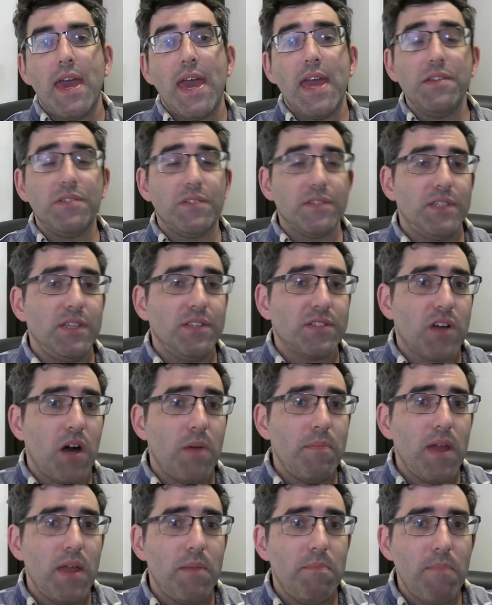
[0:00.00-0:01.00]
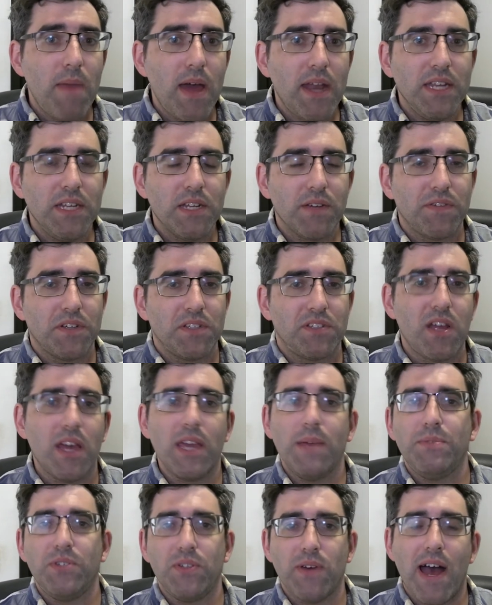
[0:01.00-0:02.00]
Agencies come in many different types.